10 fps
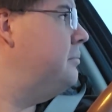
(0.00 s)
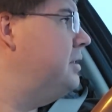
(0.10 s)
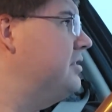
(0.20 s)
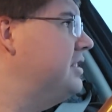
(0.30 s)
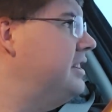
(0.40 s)

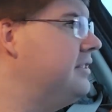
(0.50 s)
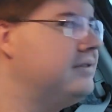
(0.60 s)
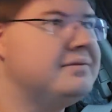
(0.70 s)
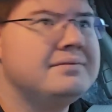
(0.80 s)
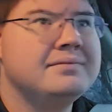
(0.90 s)

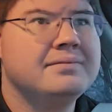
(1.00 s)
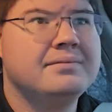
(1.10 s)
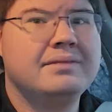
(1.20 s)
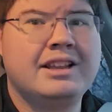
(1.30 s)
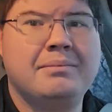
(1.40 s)
built-in
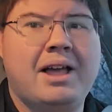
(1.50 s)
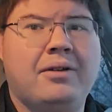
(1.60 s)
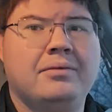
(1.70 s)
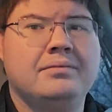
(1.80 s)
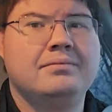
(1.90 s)

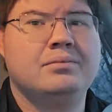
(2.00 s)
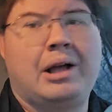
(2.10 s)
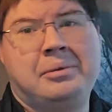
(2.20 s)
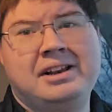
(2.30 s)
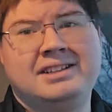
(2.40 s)
email. Why
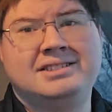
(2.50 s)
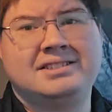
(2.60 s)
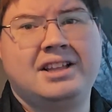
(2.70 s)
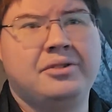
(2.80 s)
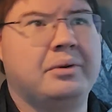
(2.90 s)
would it
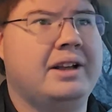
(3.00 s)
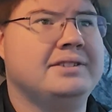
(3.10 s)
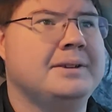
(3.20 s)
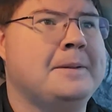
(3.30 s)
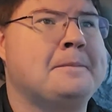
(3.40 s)
exist
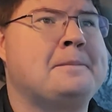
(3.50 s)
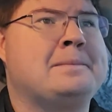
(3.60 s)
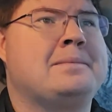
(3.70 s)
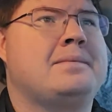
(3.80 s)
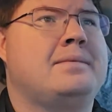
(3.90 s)
otherwise?
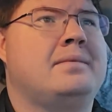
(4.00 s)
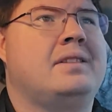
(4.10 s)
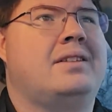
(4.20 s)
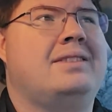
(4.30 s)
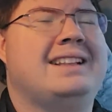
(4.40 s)

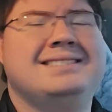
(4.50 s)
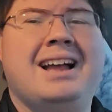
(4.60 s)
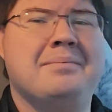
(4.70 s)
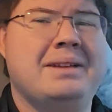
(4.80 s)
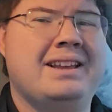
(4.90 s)
That's
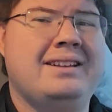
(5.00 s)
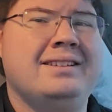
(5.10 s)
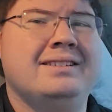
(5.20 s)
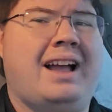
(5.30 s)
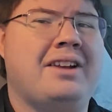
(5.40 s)
not
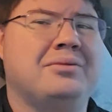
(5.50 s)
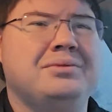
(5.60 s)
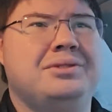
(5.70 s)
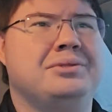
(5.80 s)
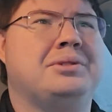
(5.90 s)
me. I
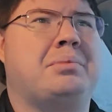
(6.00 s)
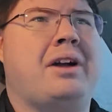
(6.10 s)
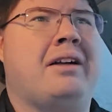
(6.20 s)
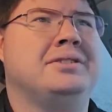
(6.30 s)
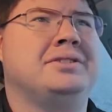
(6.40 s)
don't use a
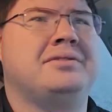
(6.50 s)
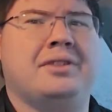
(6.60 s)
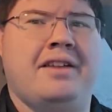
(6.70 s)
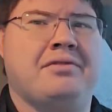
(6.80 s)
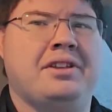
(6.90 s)
browser
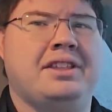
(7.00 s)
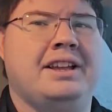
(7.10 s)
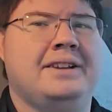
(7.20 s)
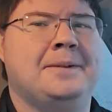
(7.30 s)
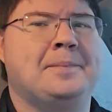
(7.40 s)
for
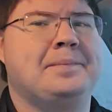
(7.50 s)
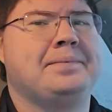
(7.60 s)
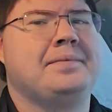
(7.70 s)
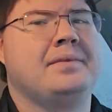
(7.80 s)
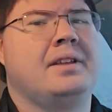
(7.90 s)
everything.
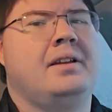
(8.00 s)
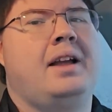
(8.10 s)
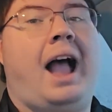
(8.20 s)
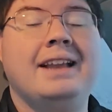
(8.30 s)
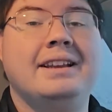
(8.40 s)

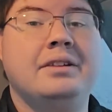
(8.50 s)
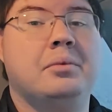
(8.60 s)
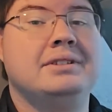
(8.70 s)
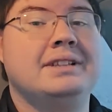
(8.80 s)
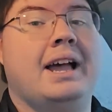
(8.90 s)
I did it
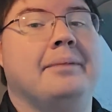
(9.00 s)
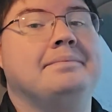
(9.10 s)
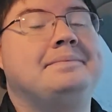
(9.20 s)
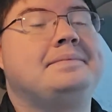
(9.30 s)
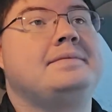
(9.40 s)
one time,
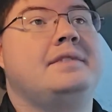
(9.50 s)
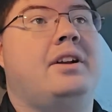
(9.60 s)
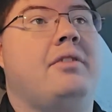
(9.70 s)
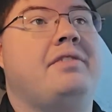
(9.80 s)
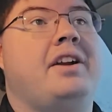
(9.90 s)
in
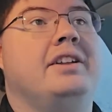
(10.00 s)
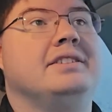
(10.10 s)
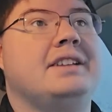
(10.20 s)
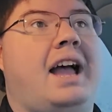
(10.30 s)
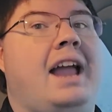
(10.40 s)
all
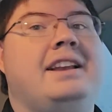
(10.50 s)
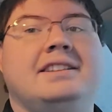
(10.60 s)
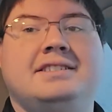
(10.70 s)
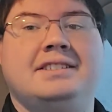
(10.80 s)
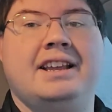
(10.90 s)
fairness. I
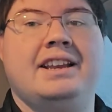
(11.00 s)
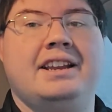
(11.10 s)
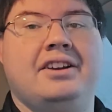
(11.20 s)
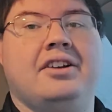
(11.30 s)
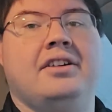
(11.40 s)
did sit
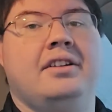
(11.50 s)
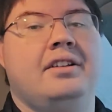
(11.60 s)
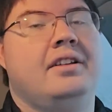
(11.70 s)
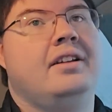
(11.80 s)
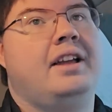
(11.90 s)
here
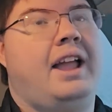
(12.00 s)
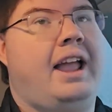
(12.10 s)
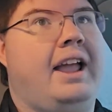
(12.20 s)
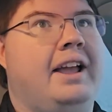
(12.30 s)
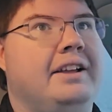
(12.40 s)

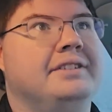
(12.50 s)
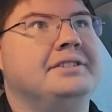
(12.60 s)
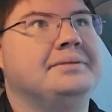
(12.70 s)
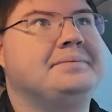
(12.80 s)
and,